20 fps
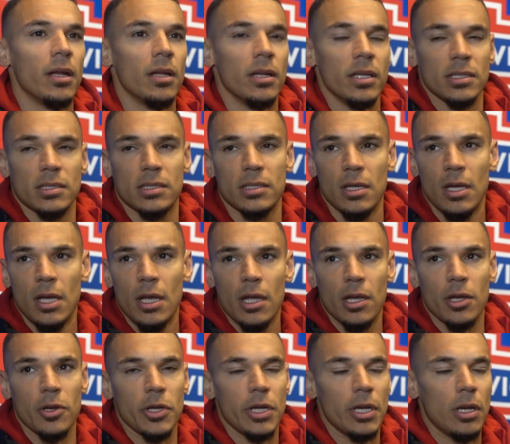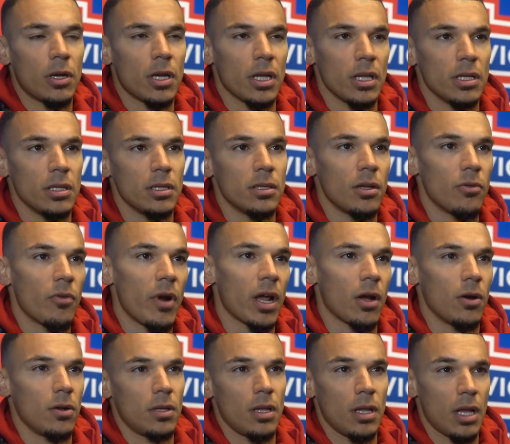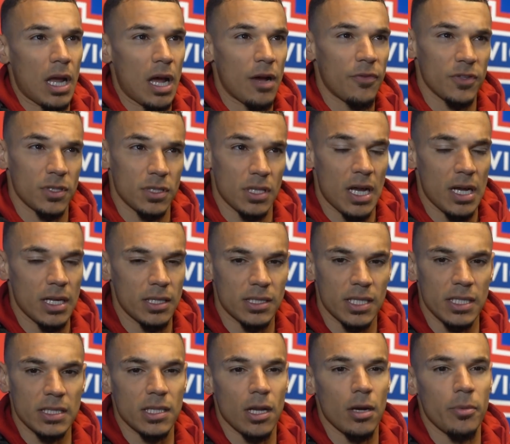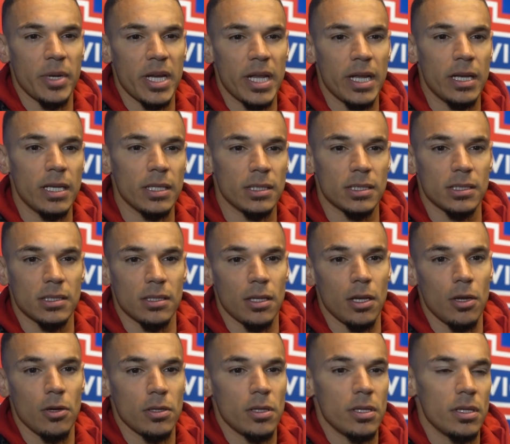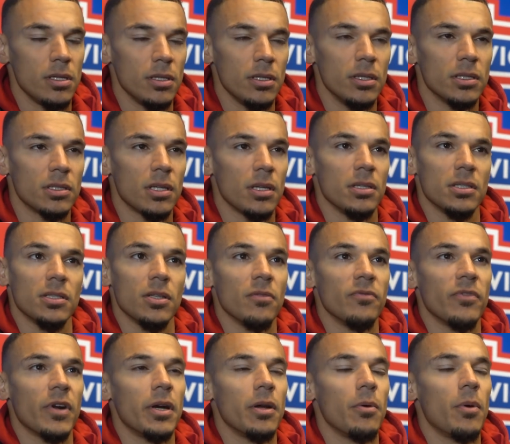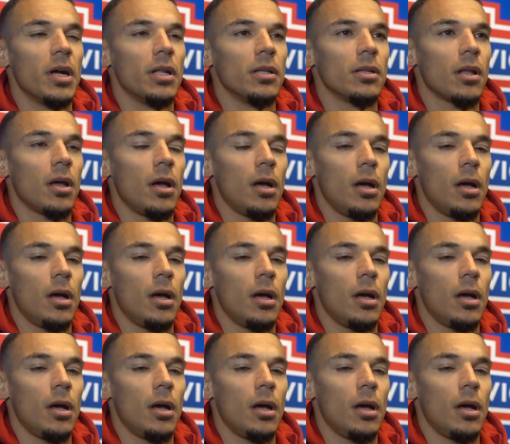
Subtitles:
And it's you look at the record that the gaffer's had since coming in. It's he's done very well.